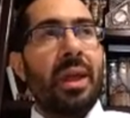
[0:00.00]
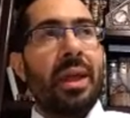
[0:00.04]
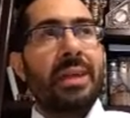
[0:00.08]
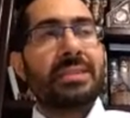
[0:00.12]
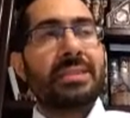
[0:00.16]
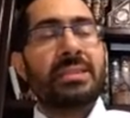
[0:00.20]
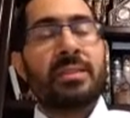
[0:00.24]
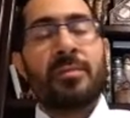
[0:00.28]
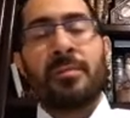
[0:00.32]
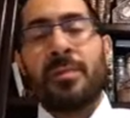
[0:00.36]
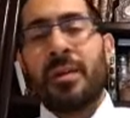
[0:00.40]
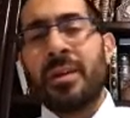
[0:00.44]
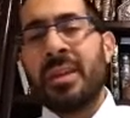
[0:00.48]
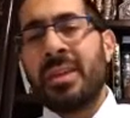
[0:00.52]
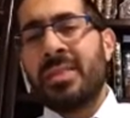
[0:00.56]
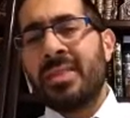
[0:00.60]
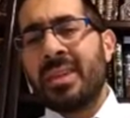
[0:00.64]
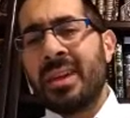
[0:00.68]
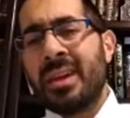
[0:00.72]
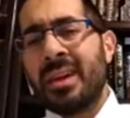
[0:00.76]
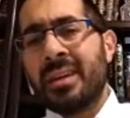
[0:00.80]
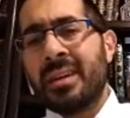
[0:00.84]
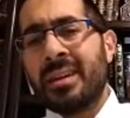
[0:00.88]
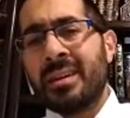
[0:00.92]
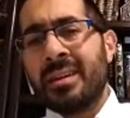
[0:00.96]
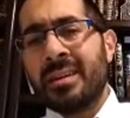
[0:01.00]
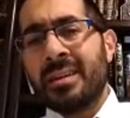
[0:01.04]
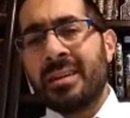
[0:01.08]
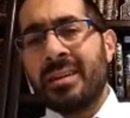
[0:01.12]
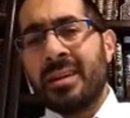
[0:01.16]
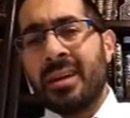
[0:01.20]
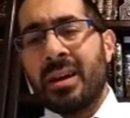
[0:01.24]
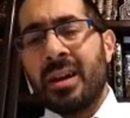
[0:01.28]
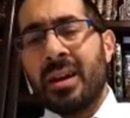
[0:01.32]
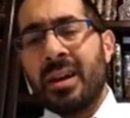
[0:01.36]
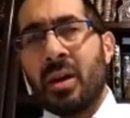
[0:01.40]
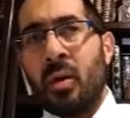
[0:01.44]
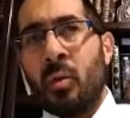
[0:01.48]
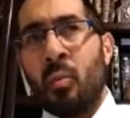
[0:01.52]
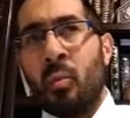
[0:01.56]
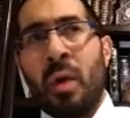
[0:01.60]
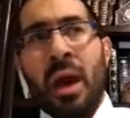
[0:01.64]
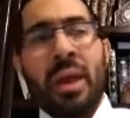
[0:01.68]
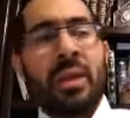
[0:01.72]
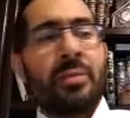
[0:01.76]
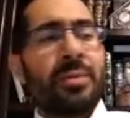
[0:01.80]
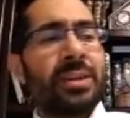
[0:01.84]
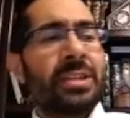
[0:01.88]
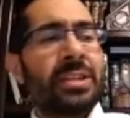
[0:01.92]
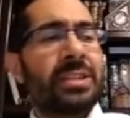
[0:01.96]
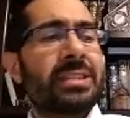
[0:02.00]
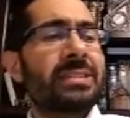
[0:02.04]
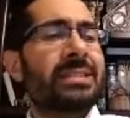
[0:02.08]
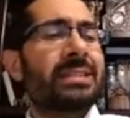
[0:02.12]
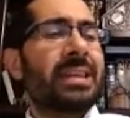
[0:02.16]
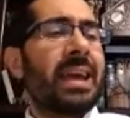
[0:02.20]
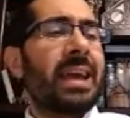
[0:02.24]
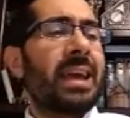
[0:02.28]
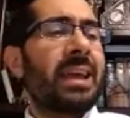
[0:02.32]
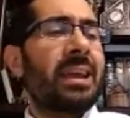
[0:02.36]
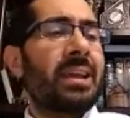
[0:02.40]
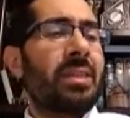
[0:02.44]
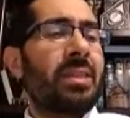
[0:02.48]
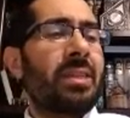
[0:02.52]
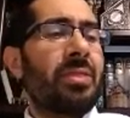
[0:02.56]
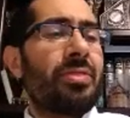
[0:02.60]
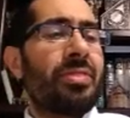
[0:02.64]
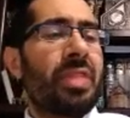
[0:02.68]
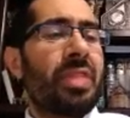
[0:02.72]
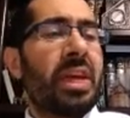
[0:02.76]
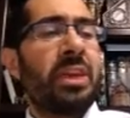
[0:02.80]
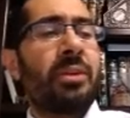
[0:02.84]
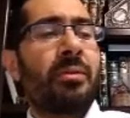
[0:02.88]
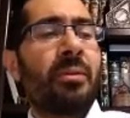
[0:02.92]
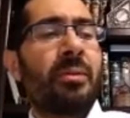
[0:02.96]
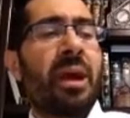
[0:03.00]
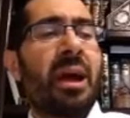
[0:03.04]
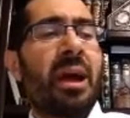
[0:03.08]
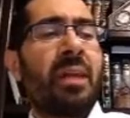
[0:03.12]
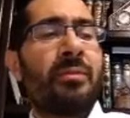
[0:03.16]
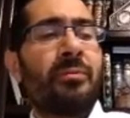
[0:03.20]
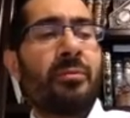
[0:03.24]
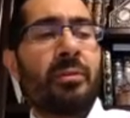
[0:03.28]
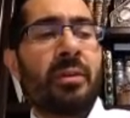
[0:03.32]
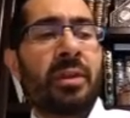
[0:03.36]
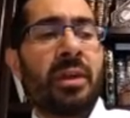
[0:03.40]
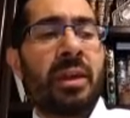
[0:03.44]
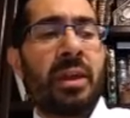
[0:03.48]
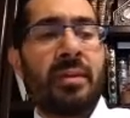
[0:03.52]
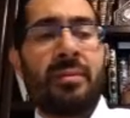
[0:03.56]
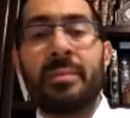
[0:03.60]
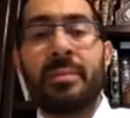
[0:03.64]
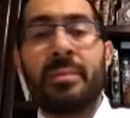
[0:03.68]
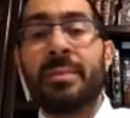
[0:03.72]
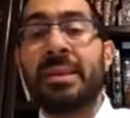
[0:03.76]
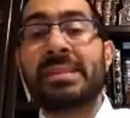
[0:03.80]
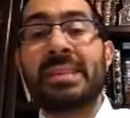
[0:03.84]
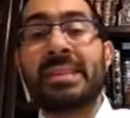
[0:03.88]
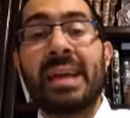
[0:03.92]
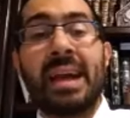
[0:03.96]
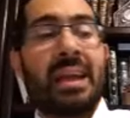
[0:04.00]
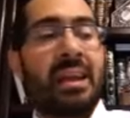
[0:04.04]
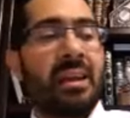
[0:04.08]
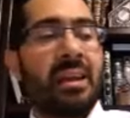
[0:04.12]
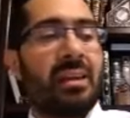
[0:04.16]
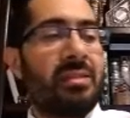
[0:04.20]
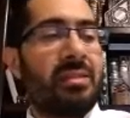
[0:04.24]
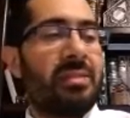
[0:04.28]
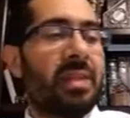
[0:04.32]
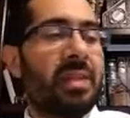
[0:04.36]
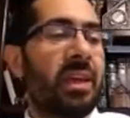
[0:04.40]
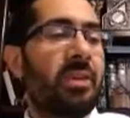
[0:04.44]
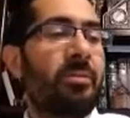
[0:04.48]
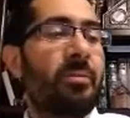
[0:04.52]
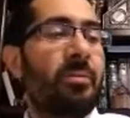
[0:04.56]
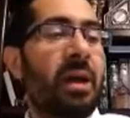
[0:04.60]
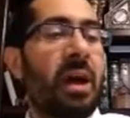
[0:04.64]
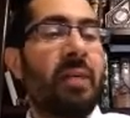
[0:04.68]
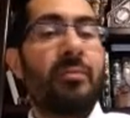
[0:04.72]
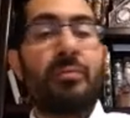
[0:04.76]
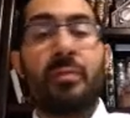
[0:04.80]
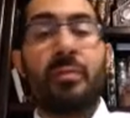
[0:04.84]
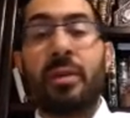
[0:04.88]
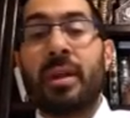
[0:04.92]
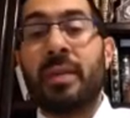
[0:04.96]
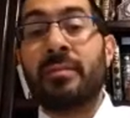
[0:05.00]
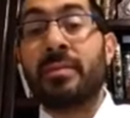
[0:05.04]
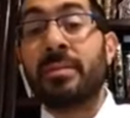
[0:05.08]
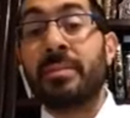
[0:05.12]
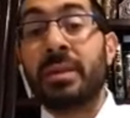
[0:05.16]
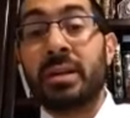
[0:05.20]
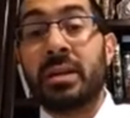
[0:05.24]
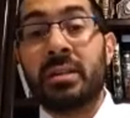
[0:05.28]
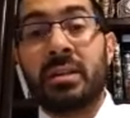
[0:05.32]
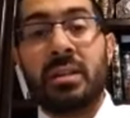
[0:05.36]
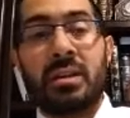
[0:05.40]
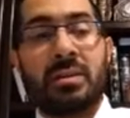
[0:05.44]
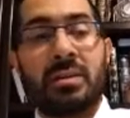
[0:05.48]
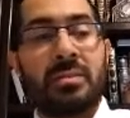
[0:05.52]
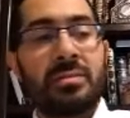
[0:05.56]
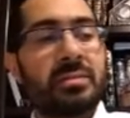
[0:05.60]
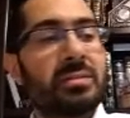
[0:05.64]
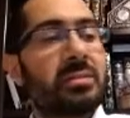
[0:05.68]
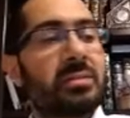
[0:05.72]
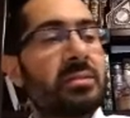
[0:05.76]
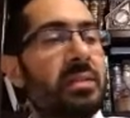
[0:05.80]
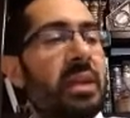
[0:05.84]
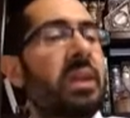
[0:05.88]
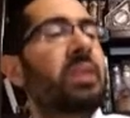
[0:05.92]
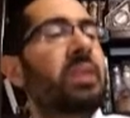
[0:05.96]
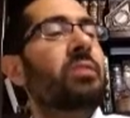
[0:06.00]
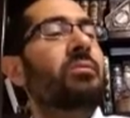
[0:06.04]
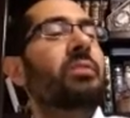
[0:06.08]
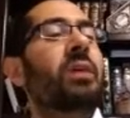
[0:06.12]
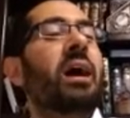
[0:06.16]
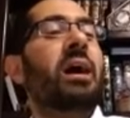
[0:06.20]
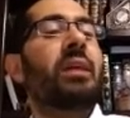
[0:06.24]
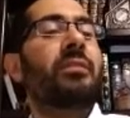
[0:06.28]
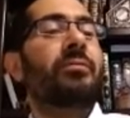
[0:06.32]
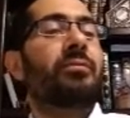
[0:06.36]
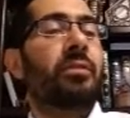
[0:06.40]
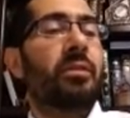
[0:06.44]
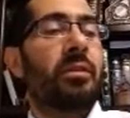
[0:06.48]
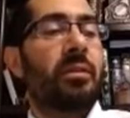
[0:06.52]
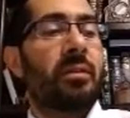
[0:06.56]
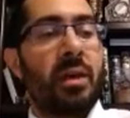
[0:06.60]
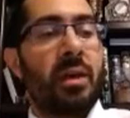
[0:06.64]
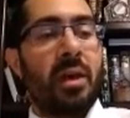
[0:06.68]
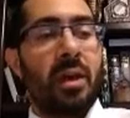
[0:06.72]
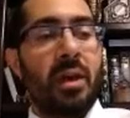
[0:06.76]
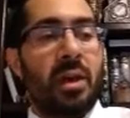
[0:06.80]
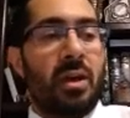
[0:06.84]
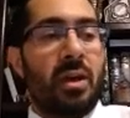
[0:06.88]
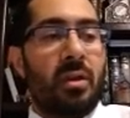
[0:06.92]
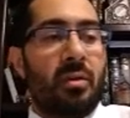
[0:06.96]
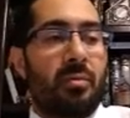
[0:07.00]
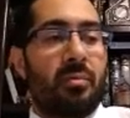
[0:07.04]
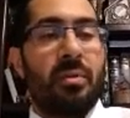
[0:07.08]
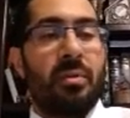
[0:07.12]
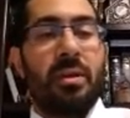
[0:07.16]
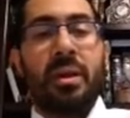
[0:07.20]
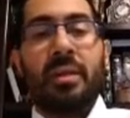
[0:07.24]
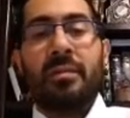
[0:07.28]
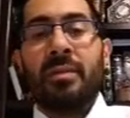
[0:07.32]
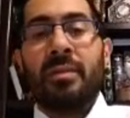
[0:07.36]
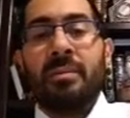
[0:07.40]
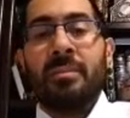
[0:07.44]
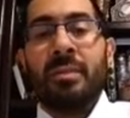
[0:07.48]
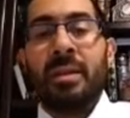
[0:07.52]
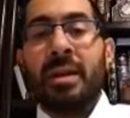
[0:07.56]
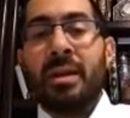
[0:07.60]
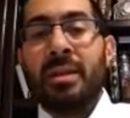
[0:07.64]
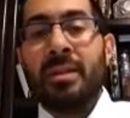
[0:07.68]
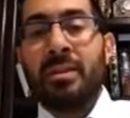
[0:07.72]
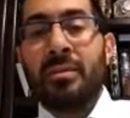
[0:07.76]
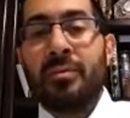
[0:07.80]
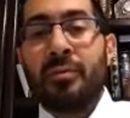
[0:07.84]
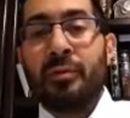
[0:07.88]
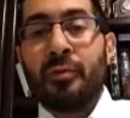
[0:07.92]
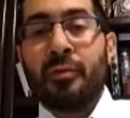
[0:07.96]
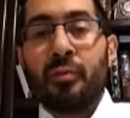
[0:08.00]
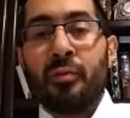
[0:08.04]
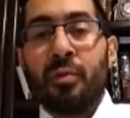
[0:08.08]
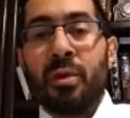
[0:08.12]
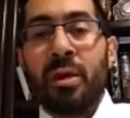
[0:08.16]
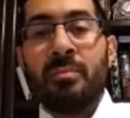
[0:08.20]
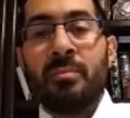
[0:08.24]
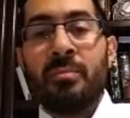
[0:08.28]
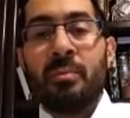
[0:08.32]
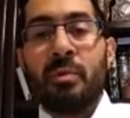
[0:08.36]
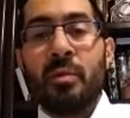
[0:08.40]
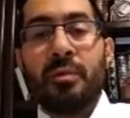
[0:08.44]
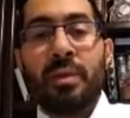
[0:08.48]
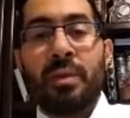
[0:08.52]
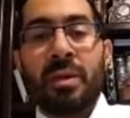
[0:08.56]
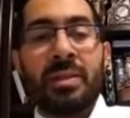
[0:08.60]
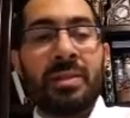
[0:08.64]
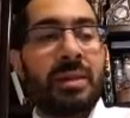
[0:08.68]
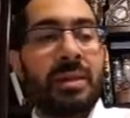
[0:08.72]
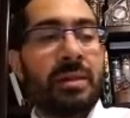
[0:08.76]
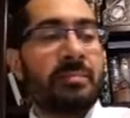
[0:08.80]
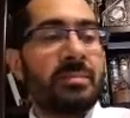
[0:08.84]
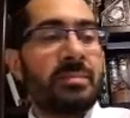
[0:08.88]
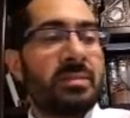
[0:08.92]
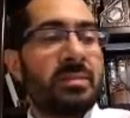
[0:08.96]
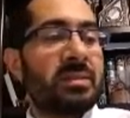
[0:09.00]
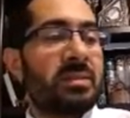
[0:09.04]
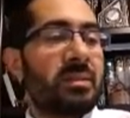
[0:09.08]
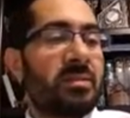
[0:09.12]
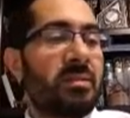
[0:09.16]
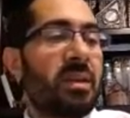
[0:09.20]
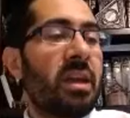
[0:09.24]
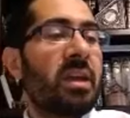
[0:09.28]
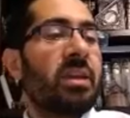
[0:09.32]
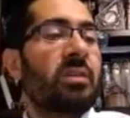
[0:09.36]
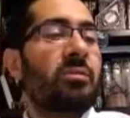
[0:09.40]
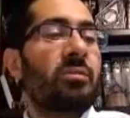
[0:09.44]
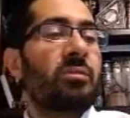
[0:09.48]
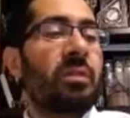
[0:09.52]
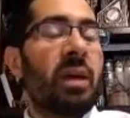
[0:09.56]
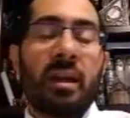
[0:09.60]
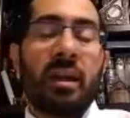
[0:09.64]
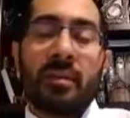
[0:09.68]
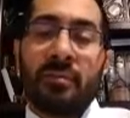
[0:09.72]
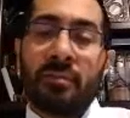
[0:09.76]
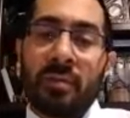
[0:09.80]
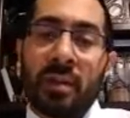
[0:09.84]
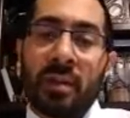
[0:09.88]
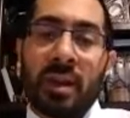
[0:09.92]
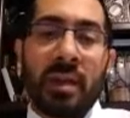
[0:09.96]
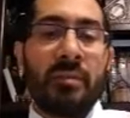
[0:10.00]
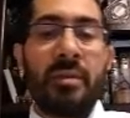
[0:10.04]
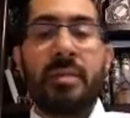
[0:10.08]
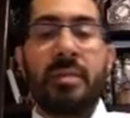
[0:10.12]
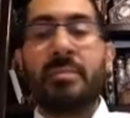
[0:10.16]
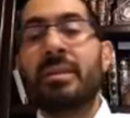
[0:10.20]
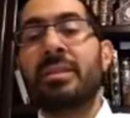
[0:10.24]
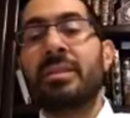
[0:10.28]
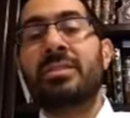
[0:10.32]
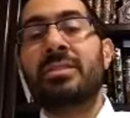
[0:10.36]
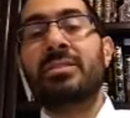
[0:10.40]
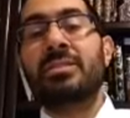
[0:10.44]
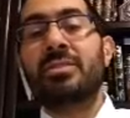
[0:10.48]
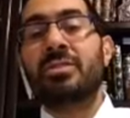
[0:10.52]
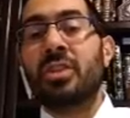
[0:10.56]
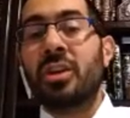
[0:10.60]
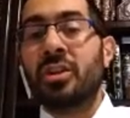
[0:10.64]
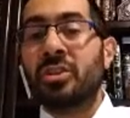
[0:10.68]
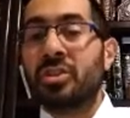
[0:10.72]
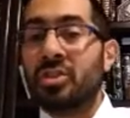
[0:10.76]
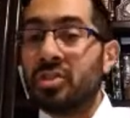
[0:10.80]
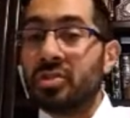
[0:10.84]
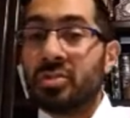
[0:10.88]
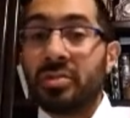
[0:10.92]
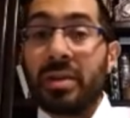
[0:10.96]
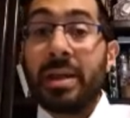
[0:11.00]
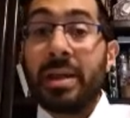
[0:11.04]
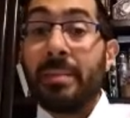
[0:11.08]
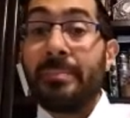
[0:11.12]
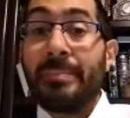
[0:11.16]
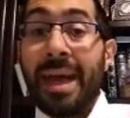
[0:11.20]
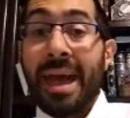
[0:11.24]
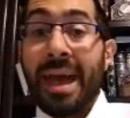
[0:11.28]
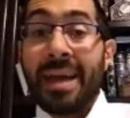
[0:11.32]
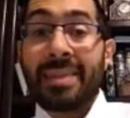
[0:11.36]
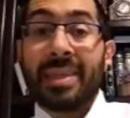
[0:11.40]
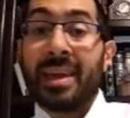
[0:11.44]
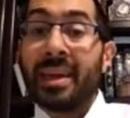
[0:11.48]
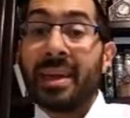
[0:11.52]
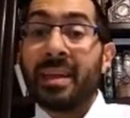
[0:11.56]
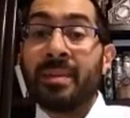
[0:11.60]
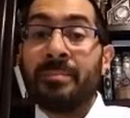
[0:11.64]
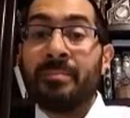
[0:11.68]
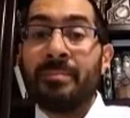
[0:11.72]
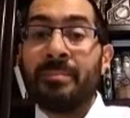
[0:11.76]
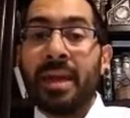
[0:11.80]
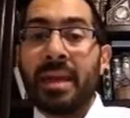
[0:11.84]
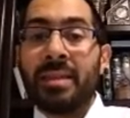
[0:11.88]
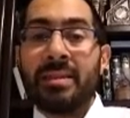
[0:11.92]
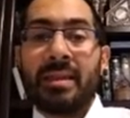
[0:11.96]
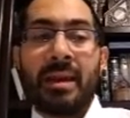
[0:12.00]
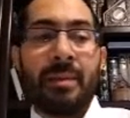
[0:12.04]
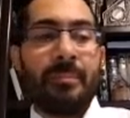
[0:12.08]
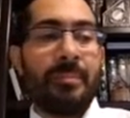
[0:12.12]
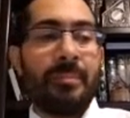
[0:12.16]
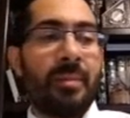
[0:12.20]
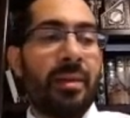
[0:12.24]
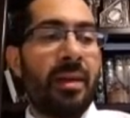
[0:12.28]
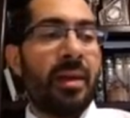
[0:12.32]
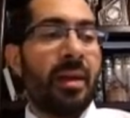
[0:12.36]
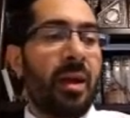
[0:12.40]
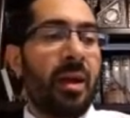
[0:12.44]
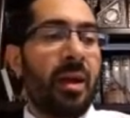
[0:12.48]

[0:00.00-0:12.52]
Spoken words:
It's a funny thing. Why don't we just say, thank you, God, for giving me sight. Thank you, God, for giving me clothes. Thank you, God, for giving me free moving limbs. Thank you, God, for giving me a straight back that I can bend up.